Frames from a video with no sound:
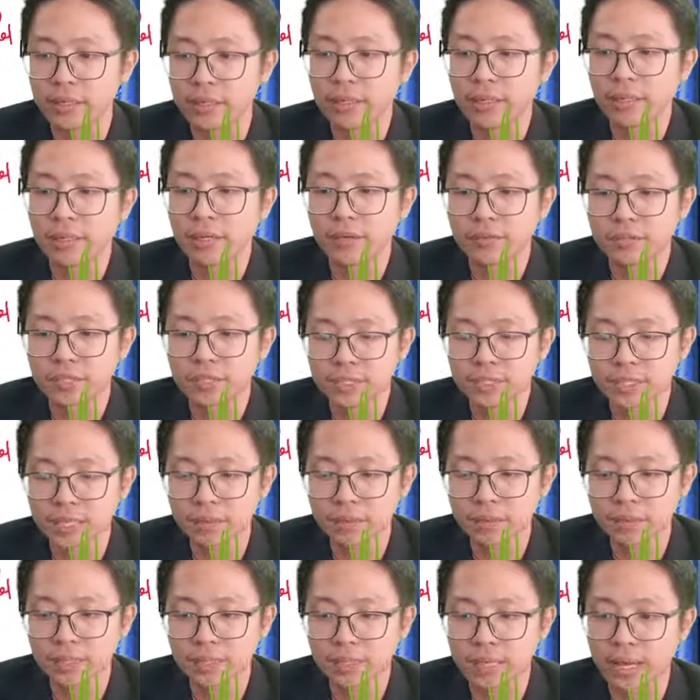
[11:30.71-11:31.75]
If same
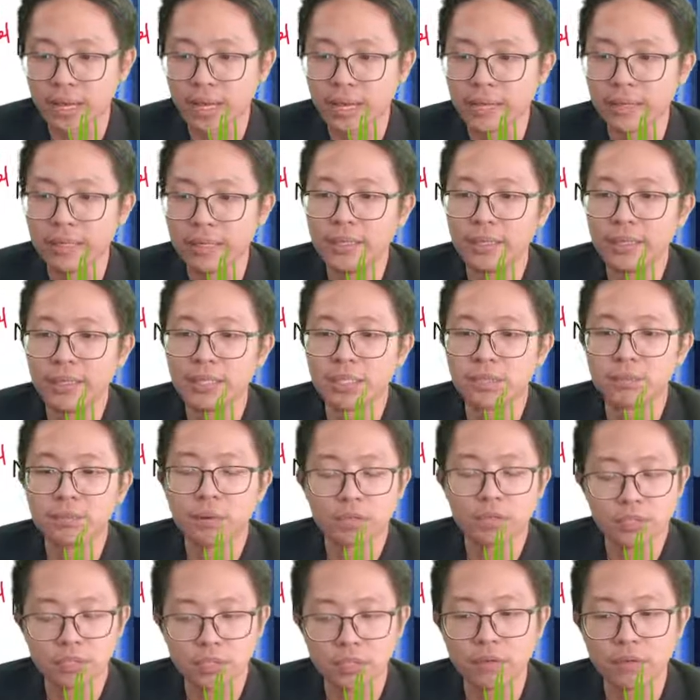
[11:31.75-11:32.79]
side is
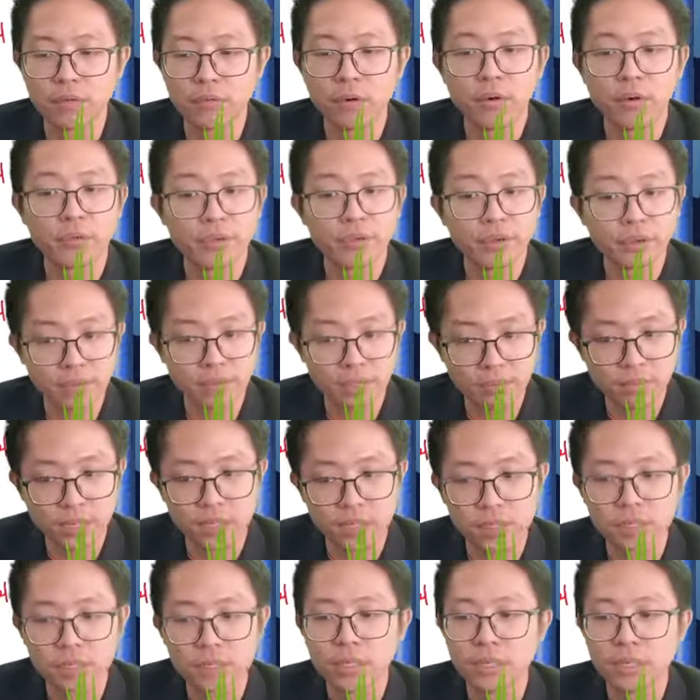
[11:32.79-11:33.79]
positive or real image,